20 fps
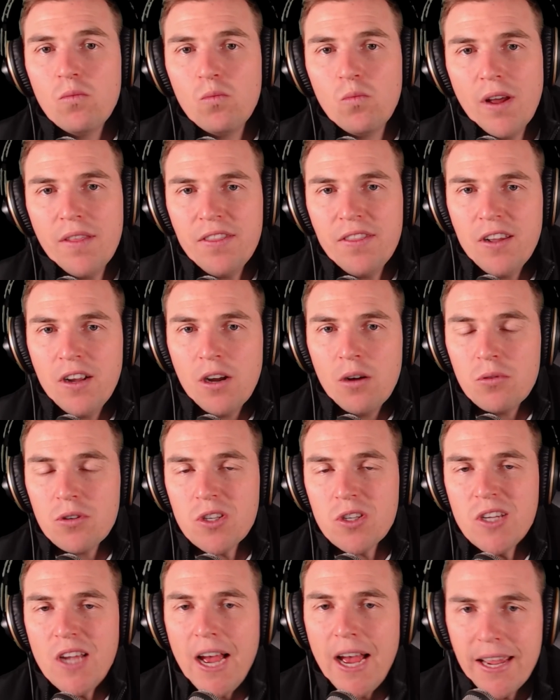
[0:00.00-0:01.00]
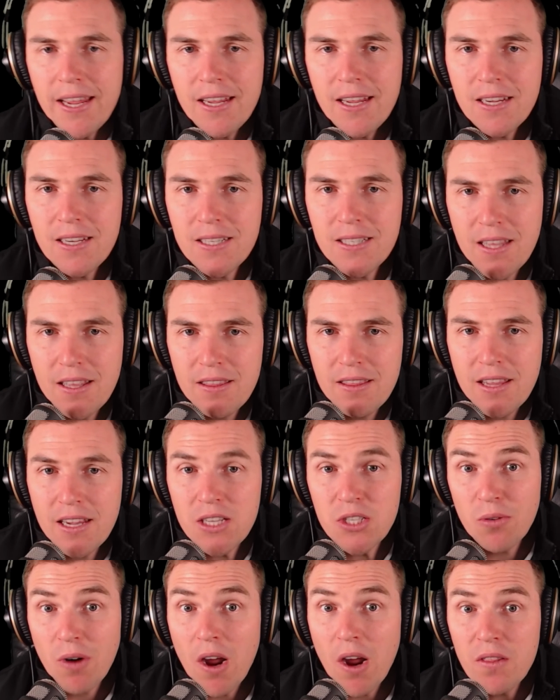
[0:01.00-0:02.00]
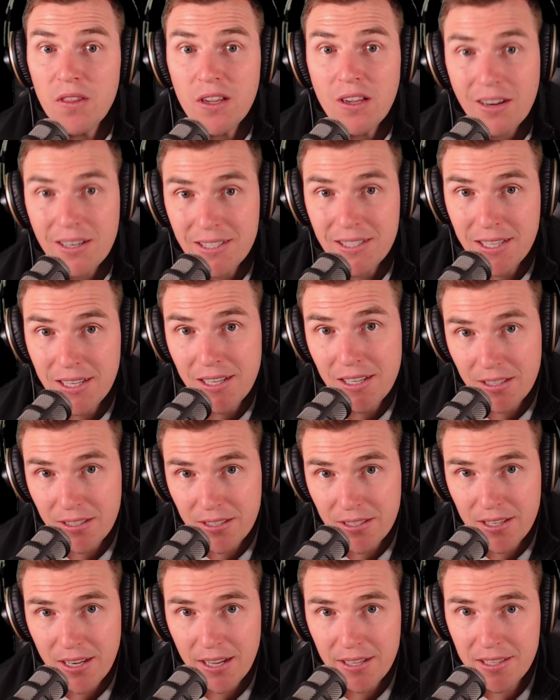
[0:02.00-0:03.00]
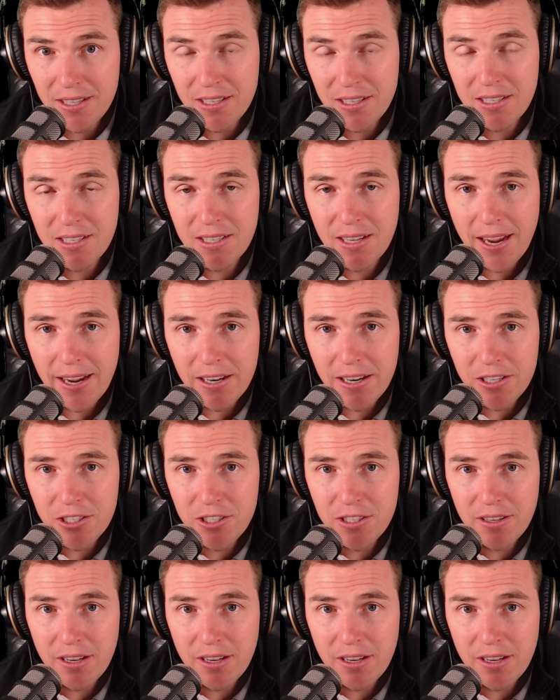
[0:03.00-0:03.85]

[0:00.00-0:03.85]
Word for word: one thing I will say is that these are only ideas at this stage